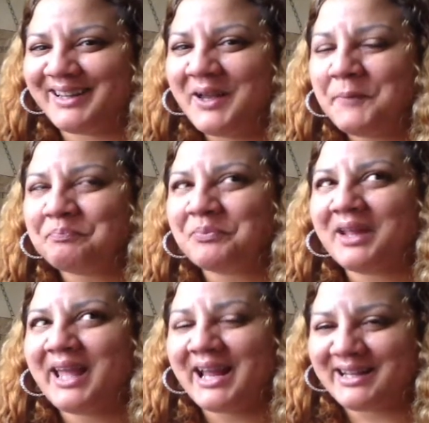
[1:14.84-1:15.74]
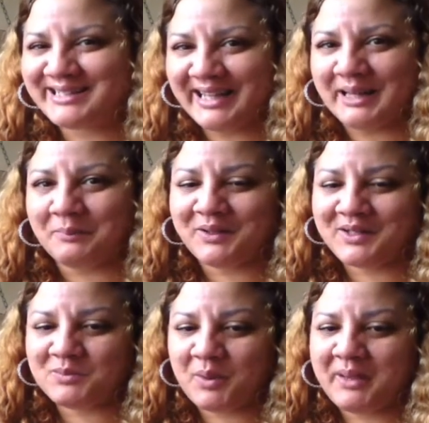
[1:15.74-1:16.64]
and I say that
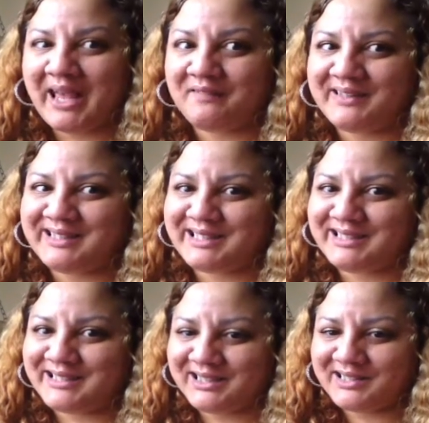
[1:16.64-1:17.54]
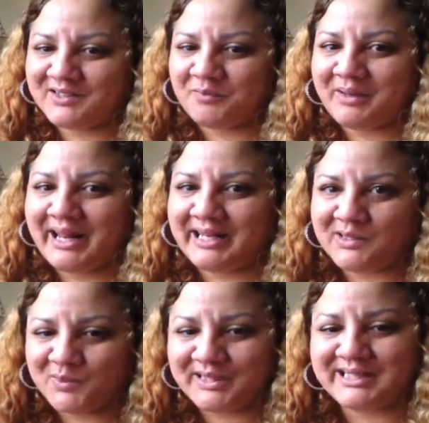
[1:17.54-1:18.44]
because when we have this conjunction of
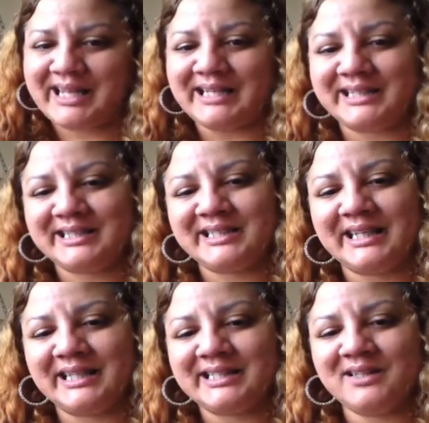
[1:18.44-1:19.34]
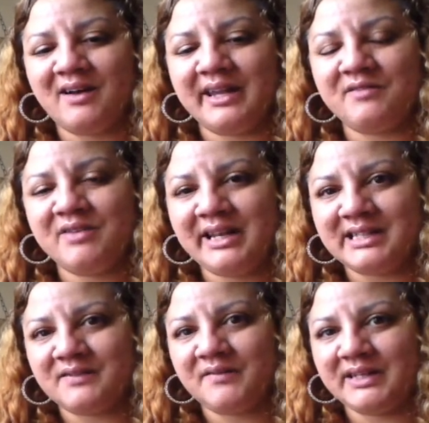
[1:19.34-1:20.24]
planets all standing still in the sky, it really
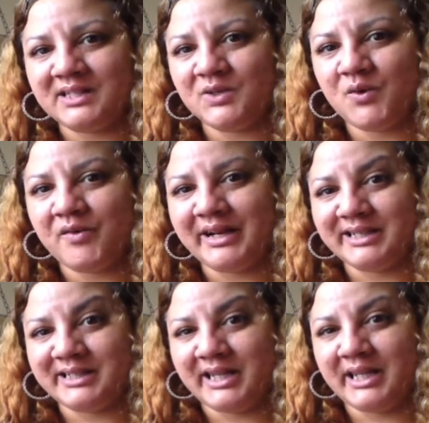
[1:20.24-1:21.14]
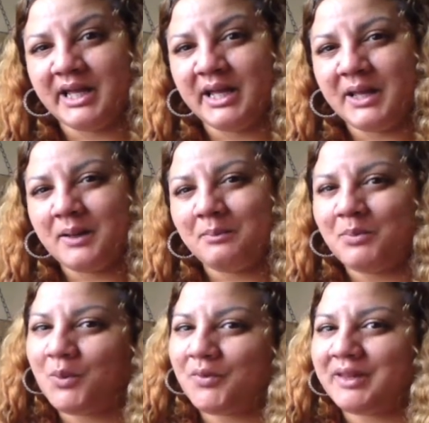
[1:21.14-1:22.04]
is affecting your energy
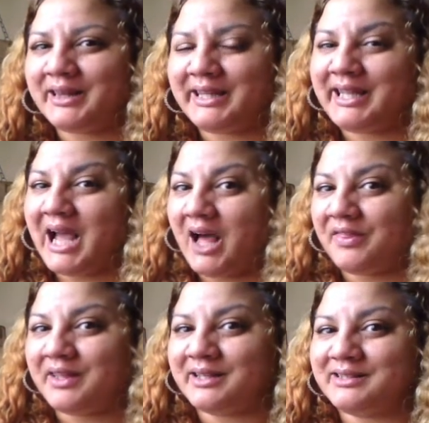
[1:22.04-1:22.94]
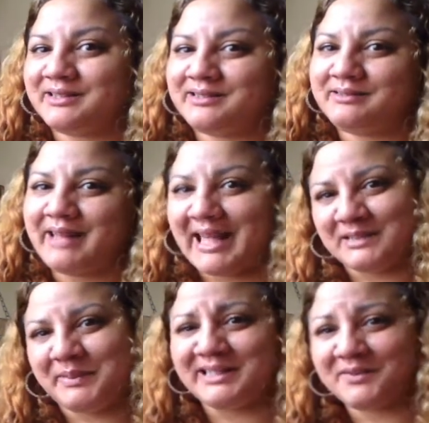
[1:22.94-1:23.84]
more than the other
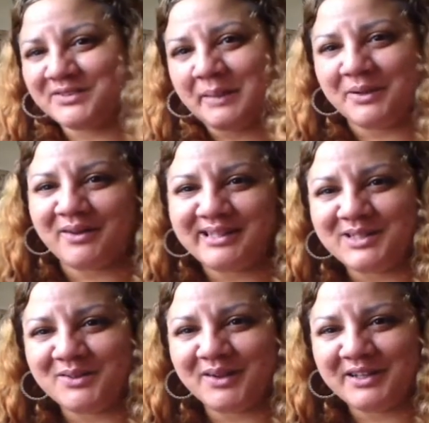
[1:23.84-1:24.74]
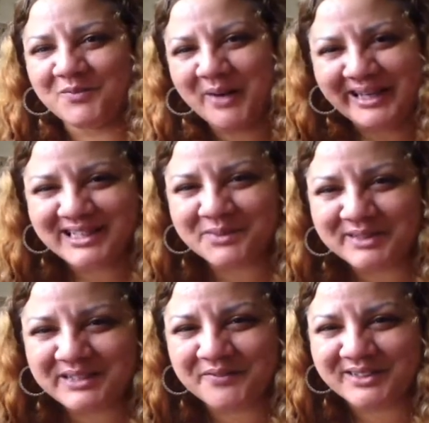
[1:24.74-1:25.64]
aspects of Geminis who kind of went into
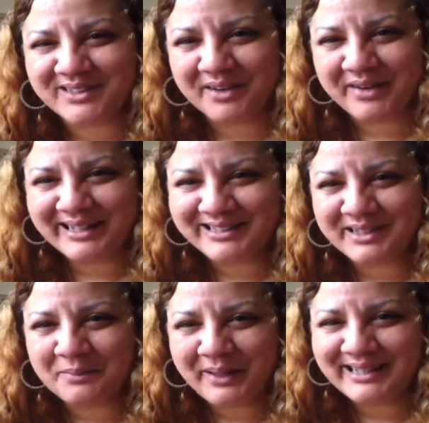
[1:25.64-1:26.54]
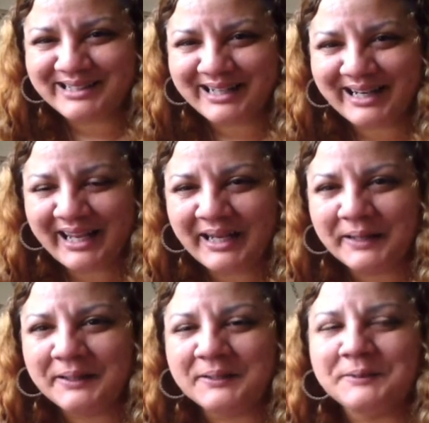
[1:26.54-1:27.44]
a different direction, basically.